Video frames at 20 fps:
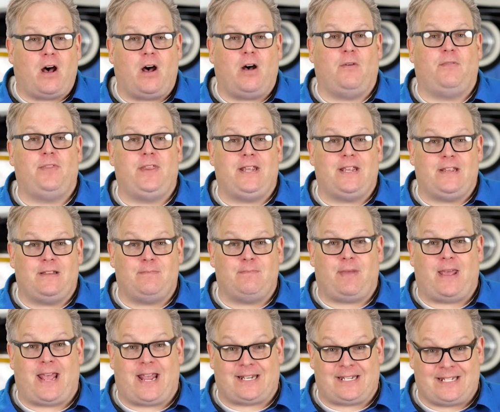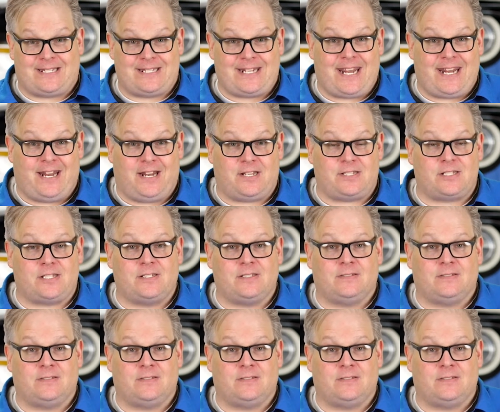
of the impact it takes.